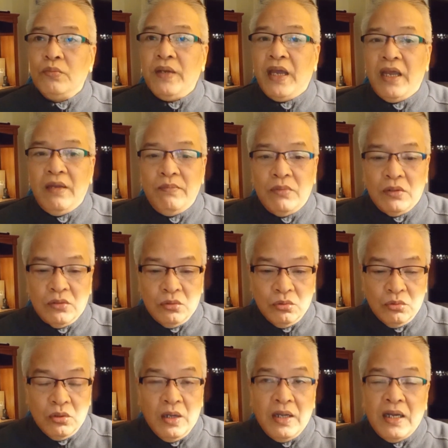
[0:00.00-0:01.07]
able to
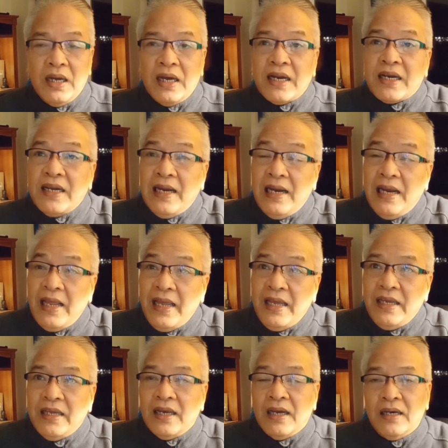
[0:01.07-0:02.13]

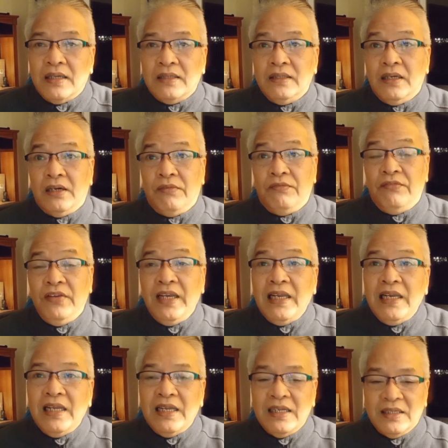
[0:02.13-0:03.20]
relay their
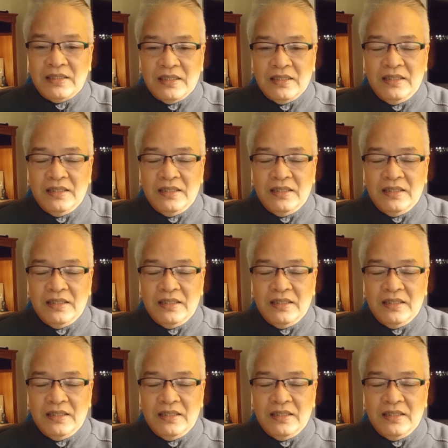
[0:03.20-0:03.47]
feelings,